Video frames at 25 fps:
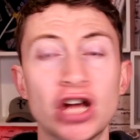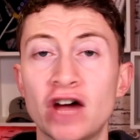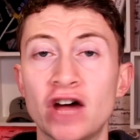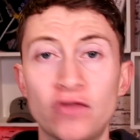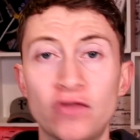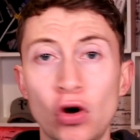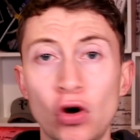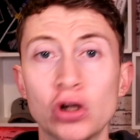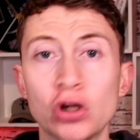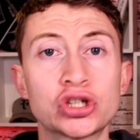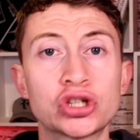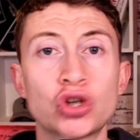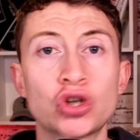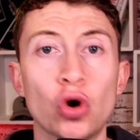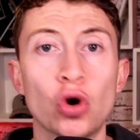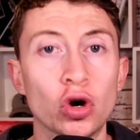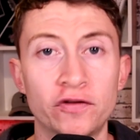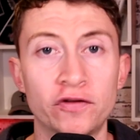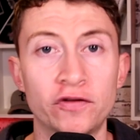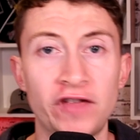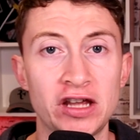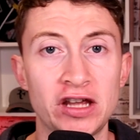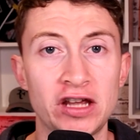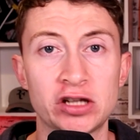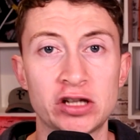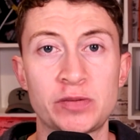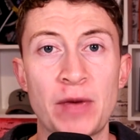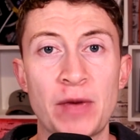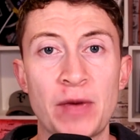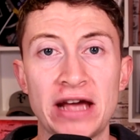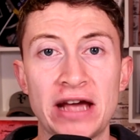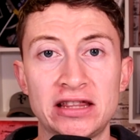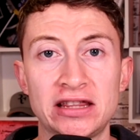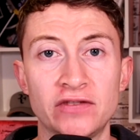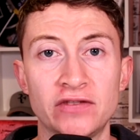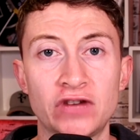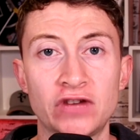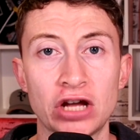have all scored for their
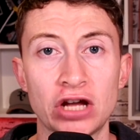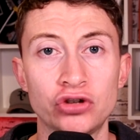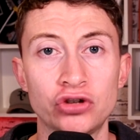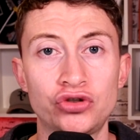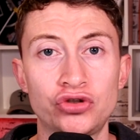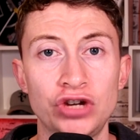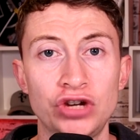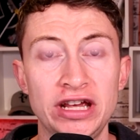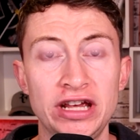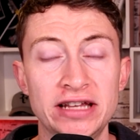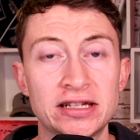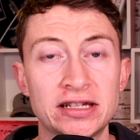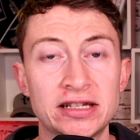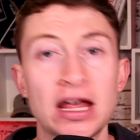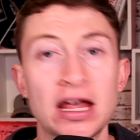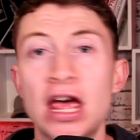respective countries.